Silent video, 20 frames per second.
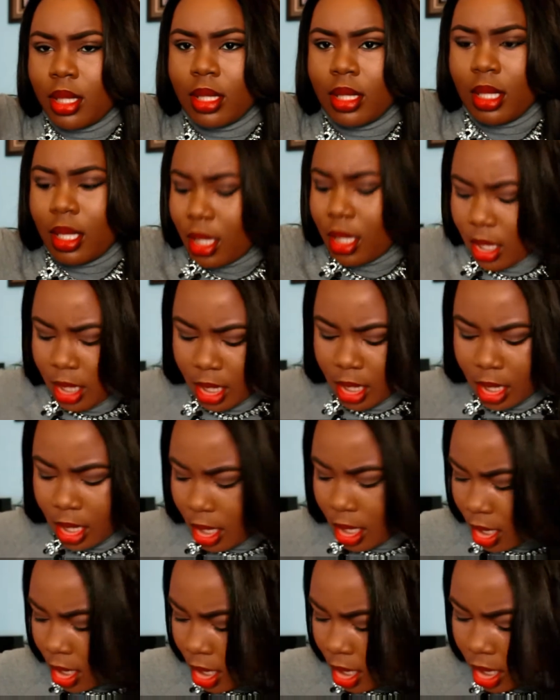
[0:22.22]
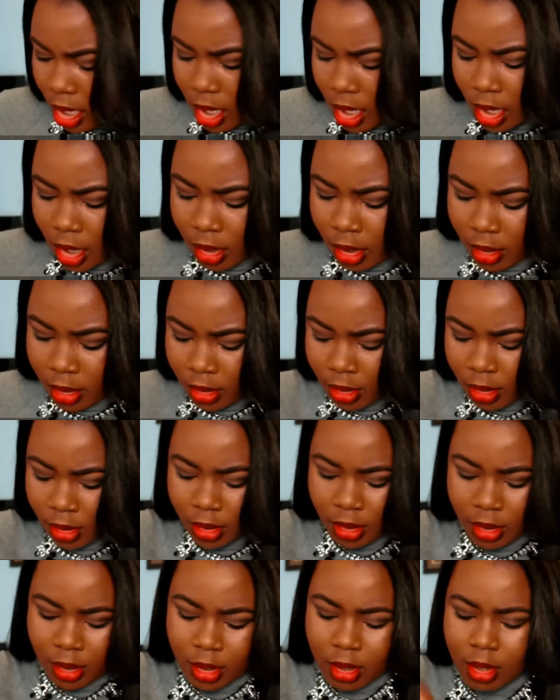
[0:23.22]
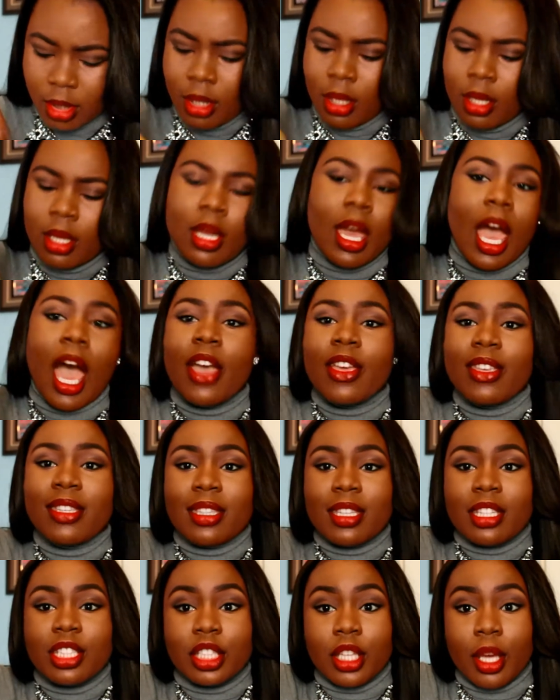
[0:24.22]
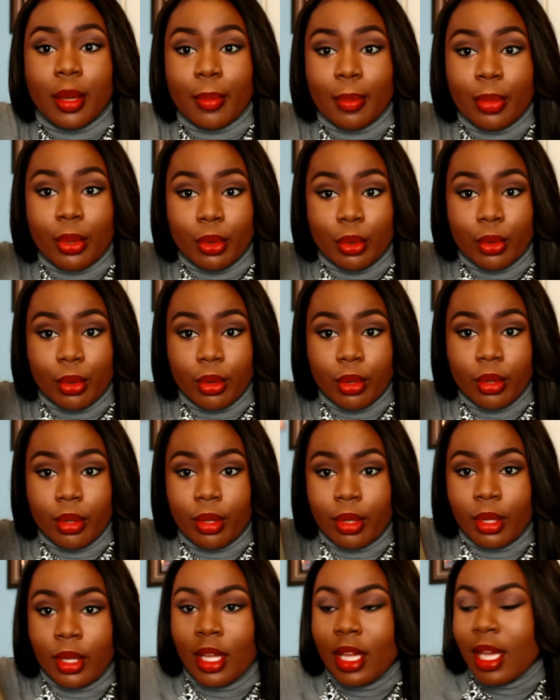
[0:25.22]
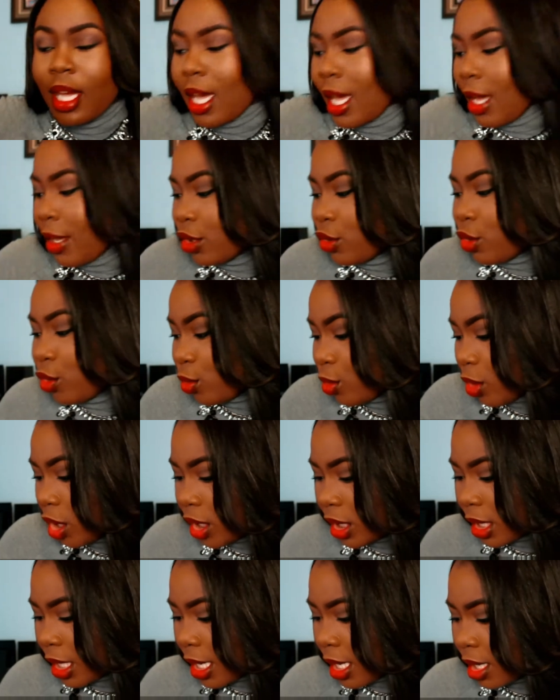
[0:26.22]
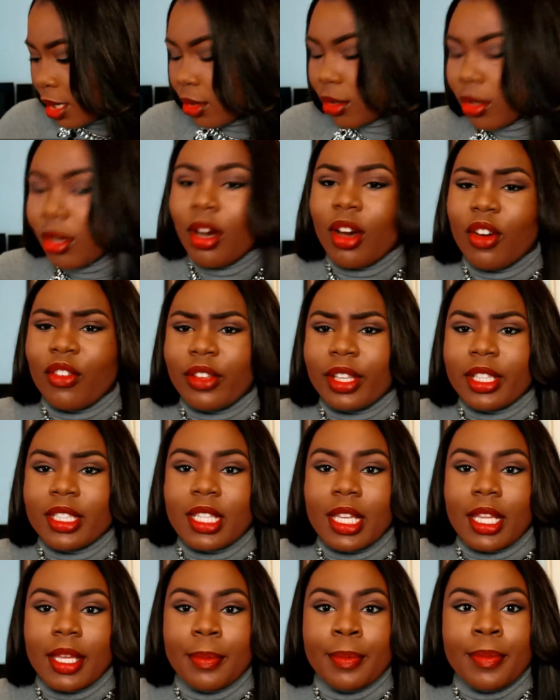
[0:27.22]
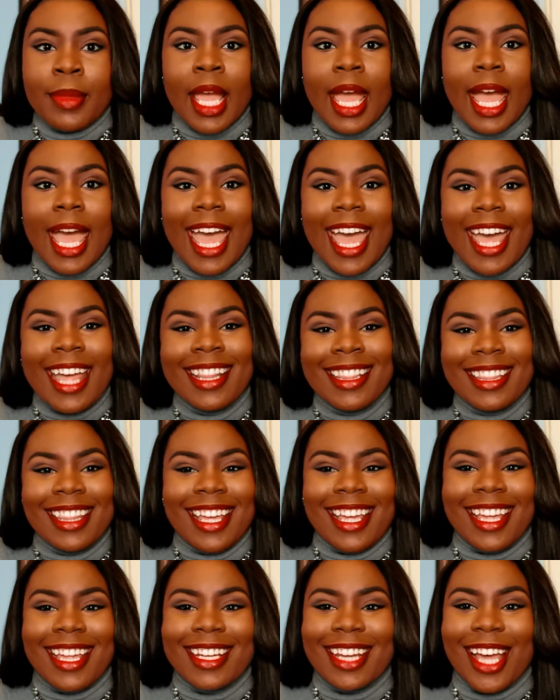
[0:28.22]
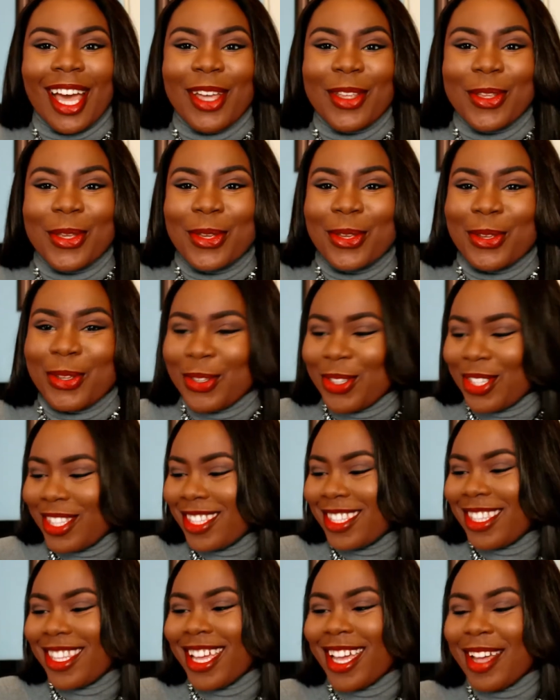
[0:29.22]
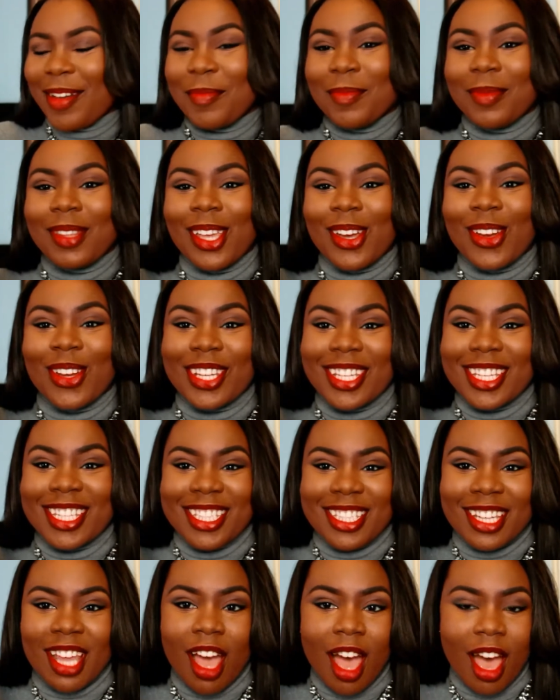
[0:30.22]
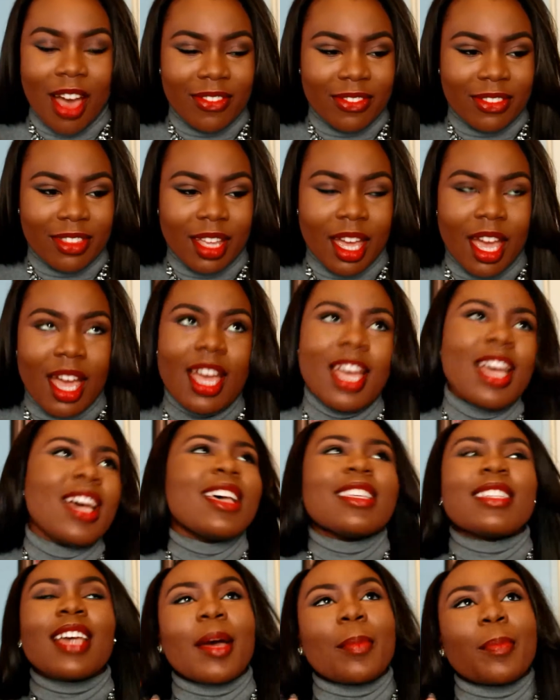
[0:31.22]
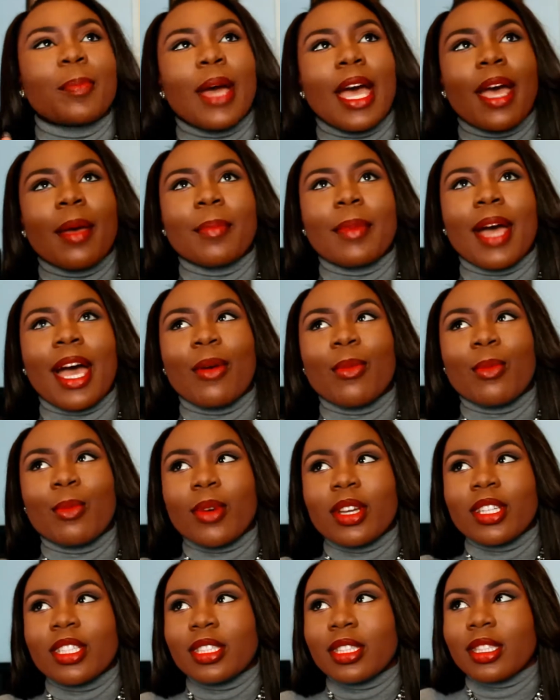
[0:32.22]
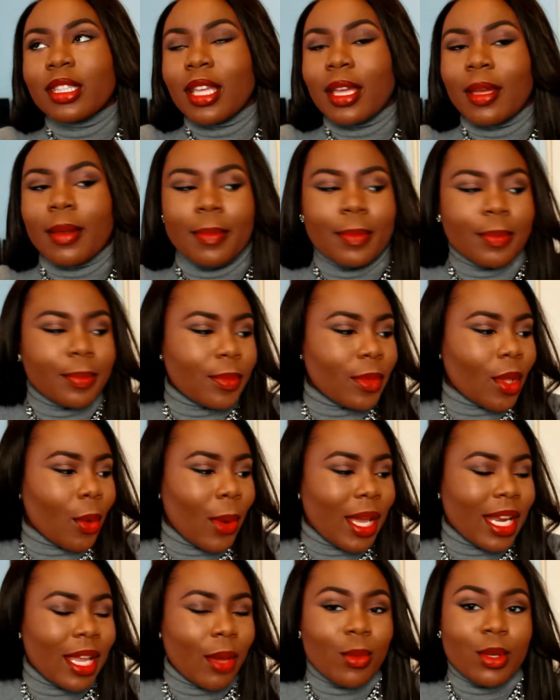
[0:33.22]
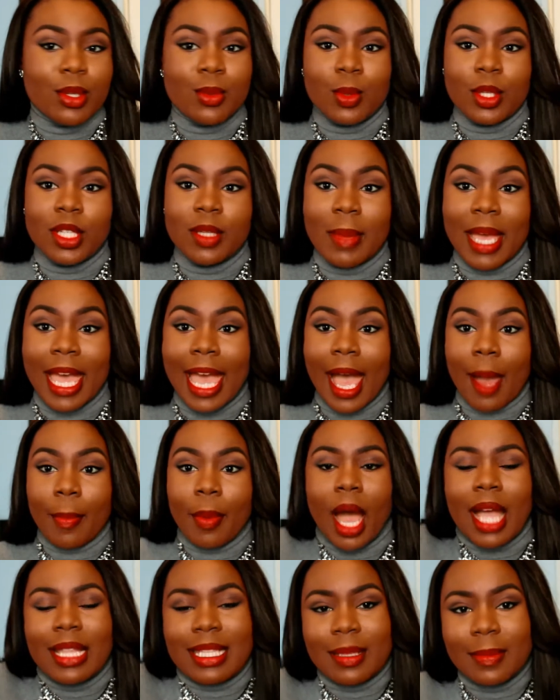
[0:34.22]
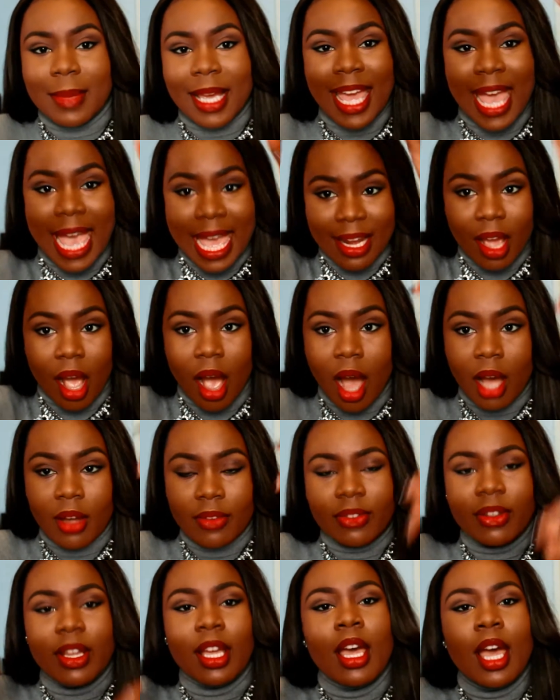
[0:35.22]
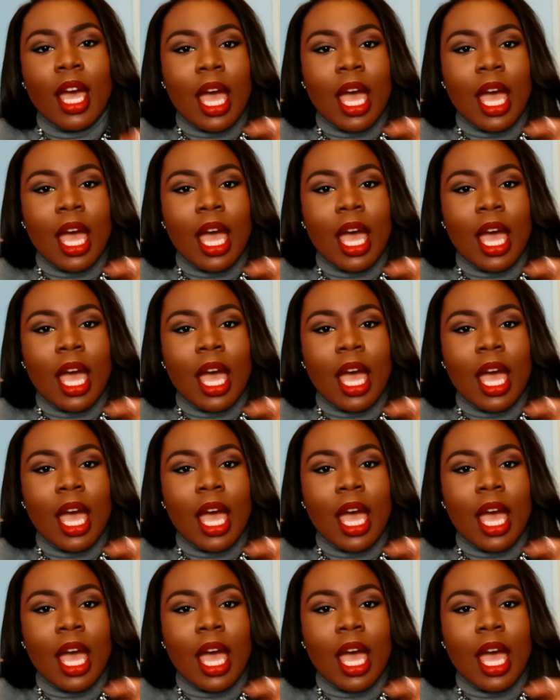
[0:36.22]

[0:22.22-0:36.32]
the I used the shampoo to wash it, obviously, and then I used um, the conditioner after. So I, um, I washed them, when I was washing my hair, I parted my hair in half,